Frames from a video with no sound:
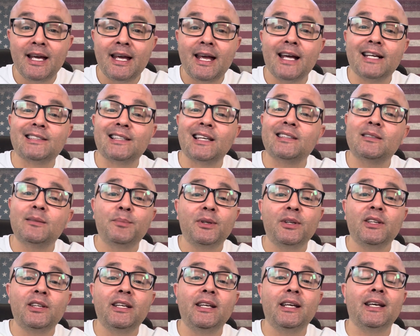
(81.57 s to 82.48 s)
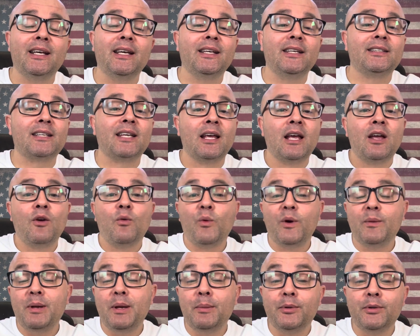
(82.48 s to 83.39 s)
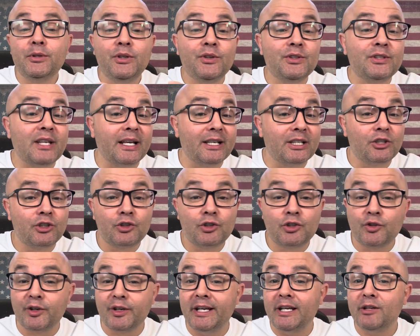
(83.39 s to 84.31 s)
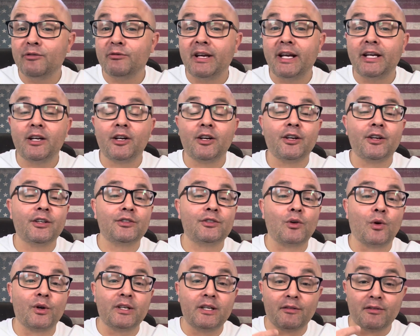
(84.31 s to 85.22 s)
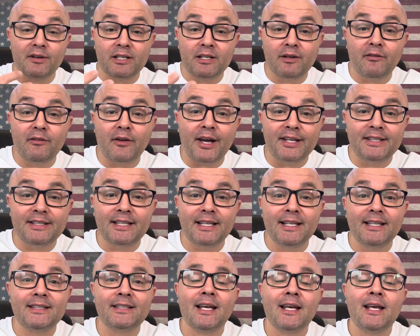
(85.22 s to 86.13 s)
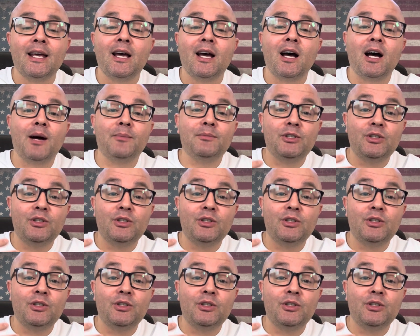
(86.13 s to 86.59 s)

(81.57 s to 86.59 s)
Accessibility is when people use like screen readers or different devices um,